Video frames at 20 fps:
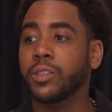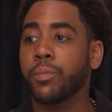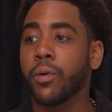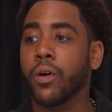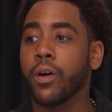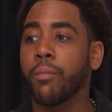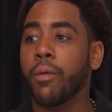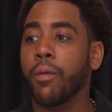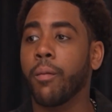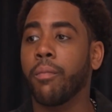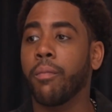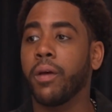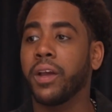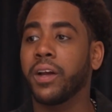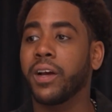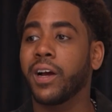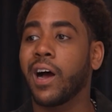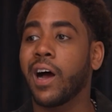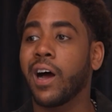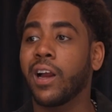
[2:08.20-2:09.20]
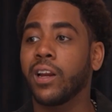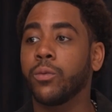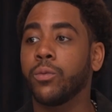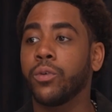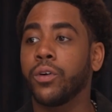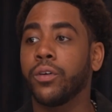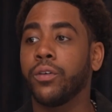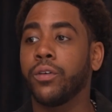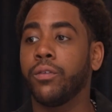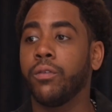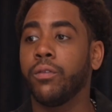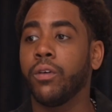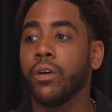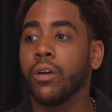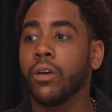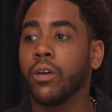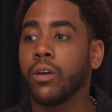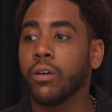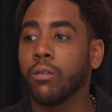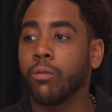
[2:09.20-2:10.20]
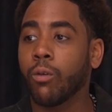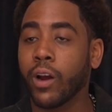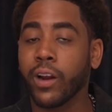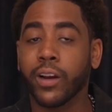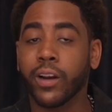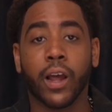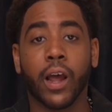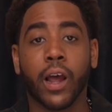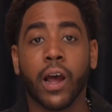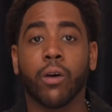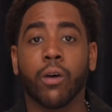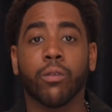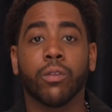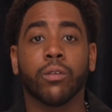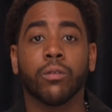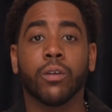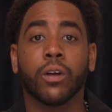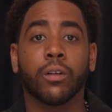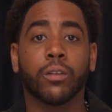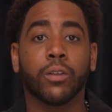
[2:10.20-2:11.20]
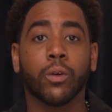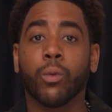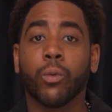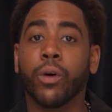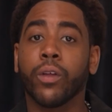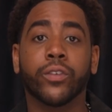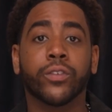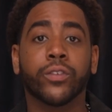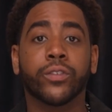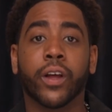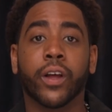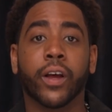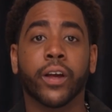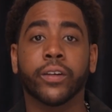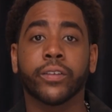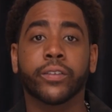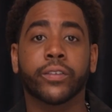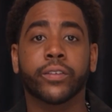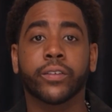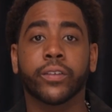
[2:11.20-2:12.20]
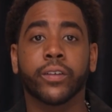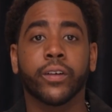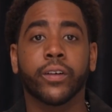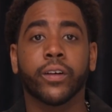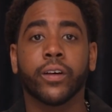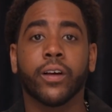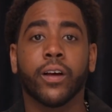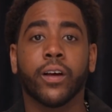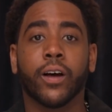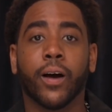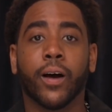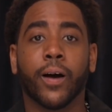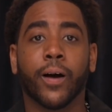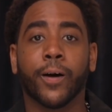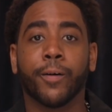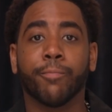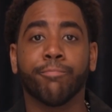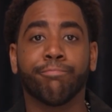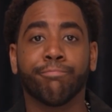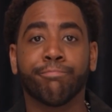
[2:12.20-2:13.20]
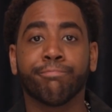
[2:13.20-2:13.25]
part about being in Hollywood right now, the, the weather's nice. Um,